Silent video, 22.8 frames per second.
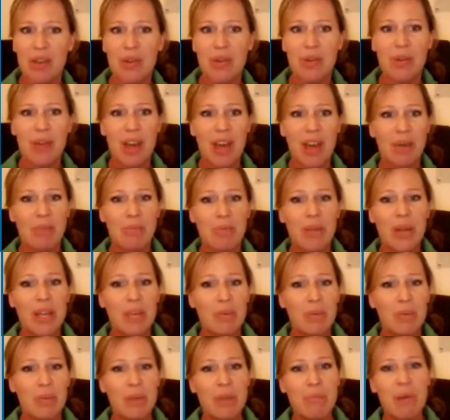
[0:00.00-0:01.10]
So
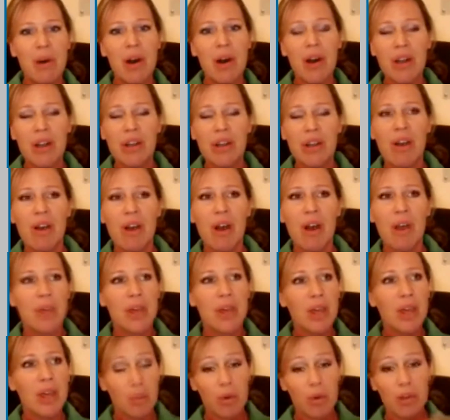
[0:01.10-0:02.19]
we partner up.